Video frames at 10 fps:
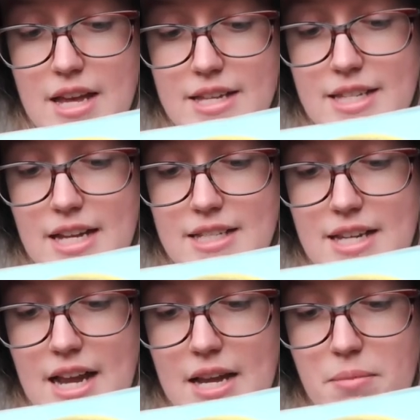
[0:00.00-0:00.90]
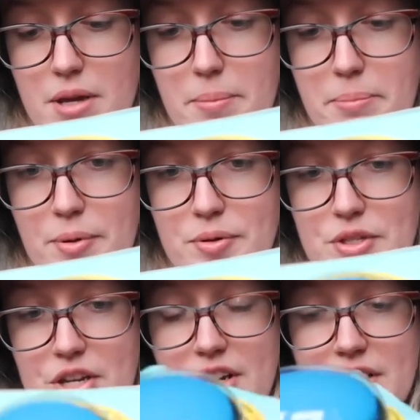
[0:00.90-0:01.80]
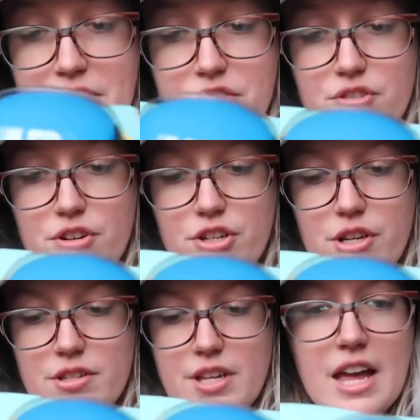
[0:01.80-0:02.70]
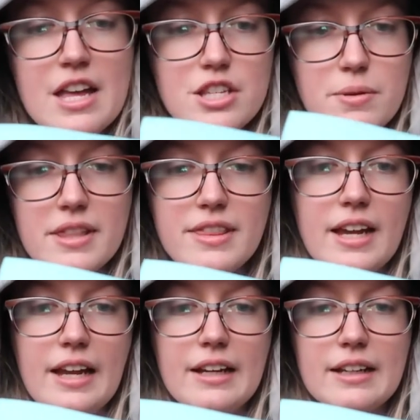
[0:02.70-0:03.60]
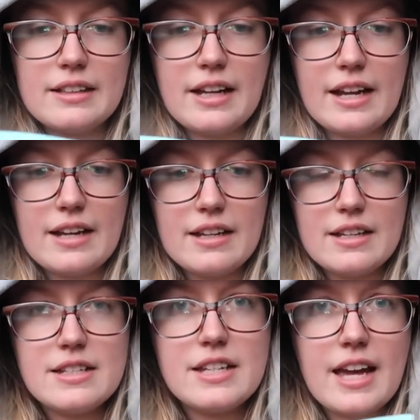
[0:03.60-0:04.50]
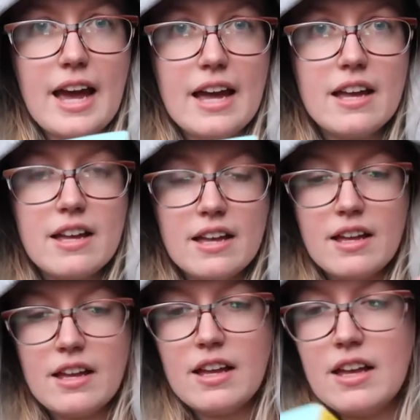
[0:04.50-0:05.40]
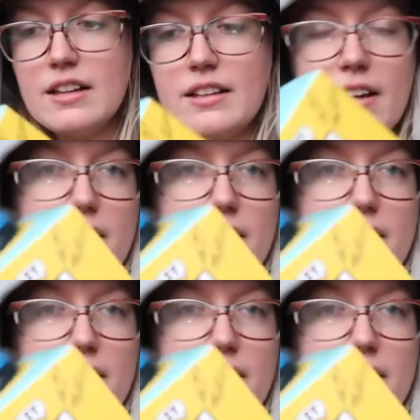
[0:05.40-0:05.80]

sand timer, buzzer and instructions. So I think like you get like